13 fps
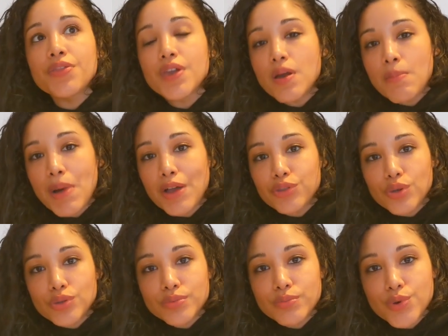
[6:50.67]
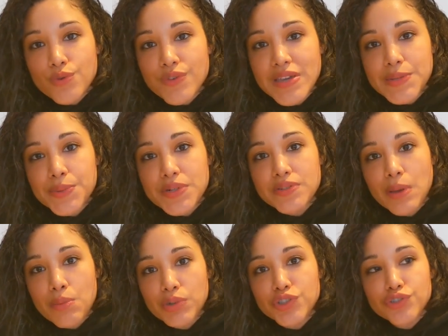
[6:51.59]
think about those movies where
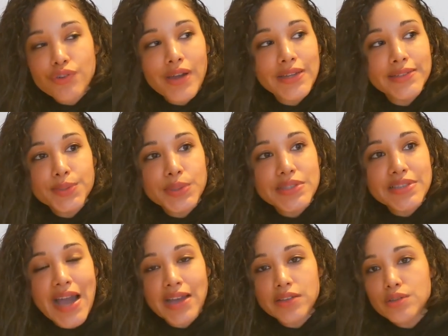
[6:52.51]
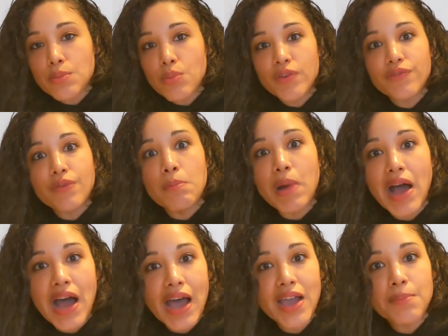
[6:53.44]
someone's trying to attack someone from
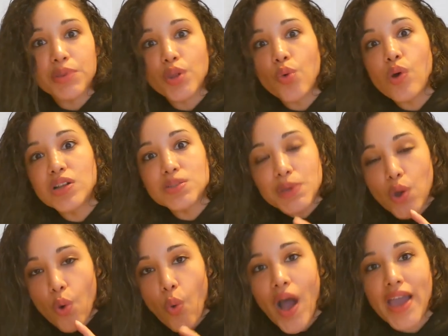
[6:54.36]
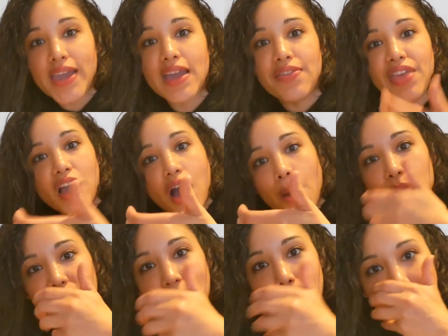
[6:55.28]
behind, but they want it to be quiet, and they come
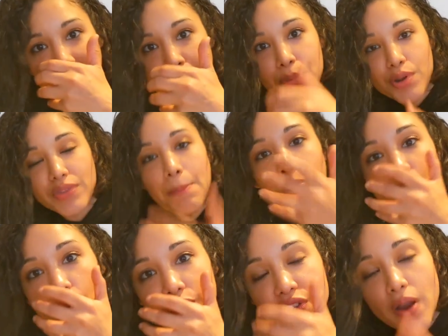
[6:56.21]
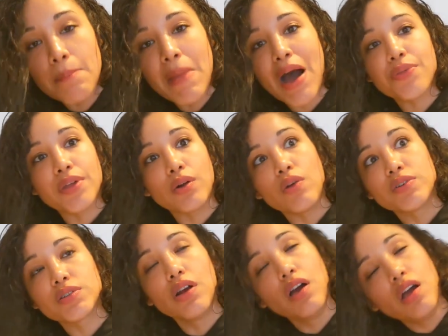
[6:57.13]
with that paper and they put it over your mouth, and all of
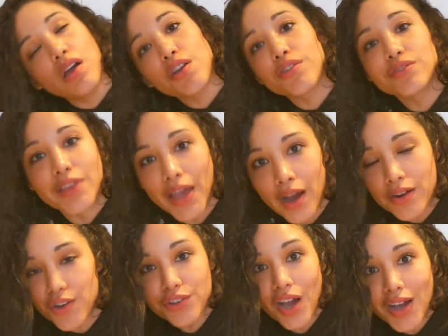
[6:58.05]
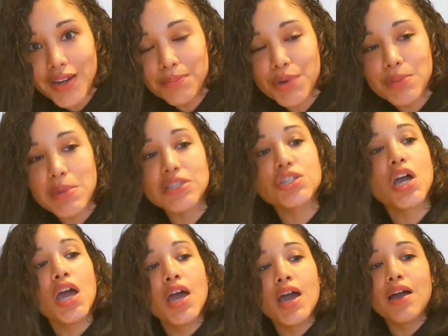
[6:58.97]
a sudden, you're done, pretty much.
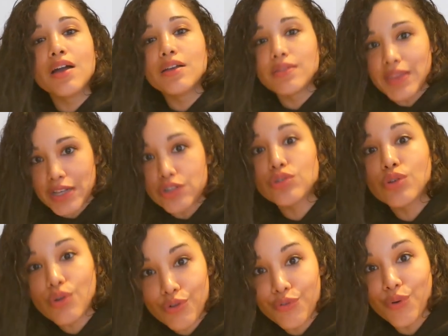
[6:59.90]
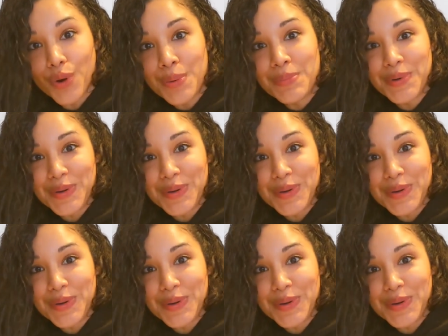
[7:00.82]
That's chloroform,